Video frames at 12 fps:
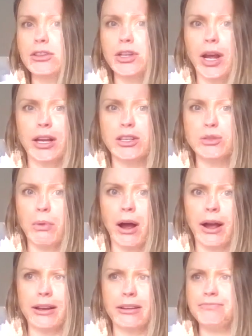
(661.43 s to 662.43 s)
to change
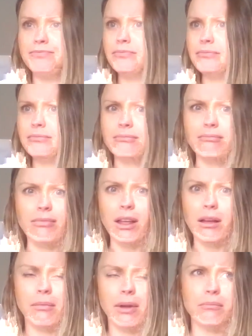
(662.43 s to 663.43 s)
mine.
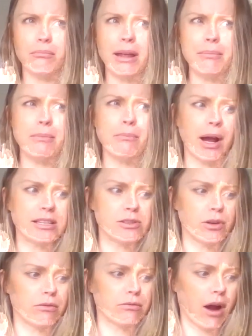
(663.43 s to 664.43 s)
Maybe mine's
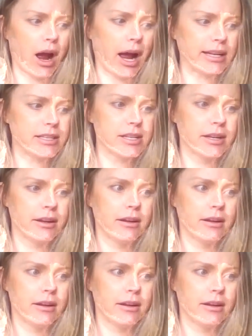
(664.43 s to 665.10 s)
not right.